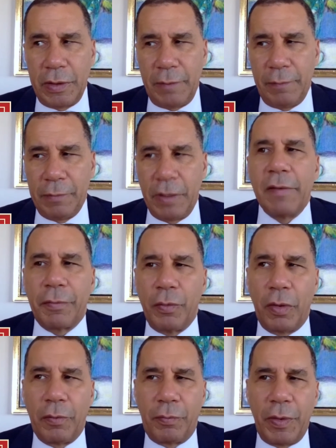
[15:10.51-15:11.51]

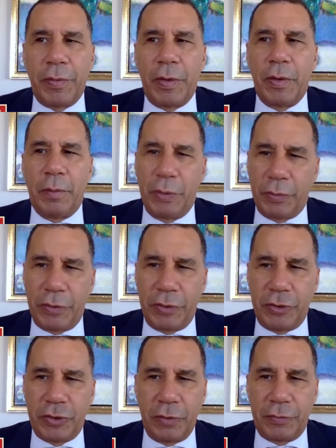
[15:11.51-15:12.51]
level of where their
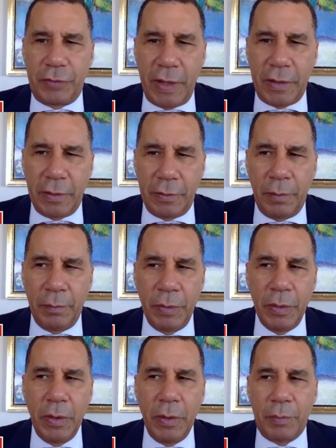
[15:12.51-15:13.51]
ability should have taken them,
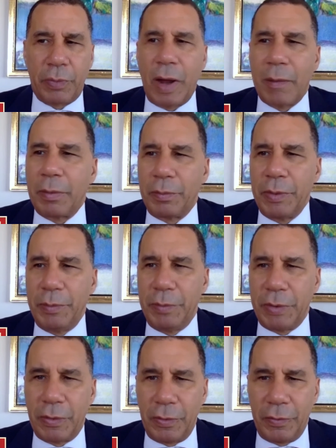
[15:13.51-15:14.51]
probably
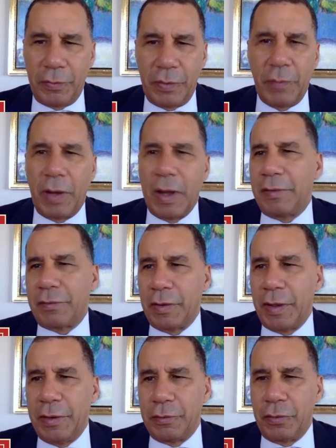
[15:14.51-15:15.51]
because they were
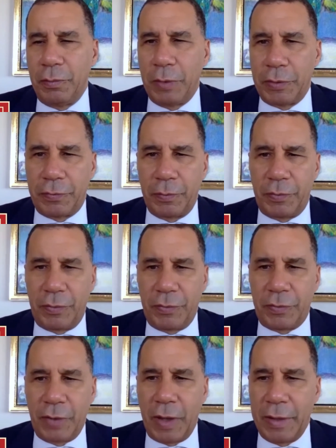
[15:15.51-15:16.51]
isolated too much from
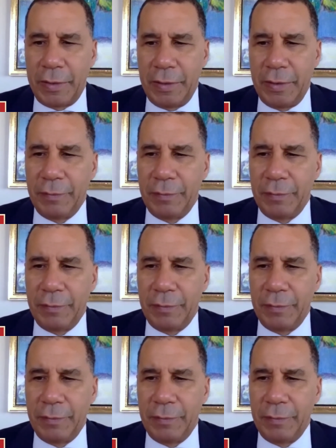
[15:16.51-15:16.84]
society.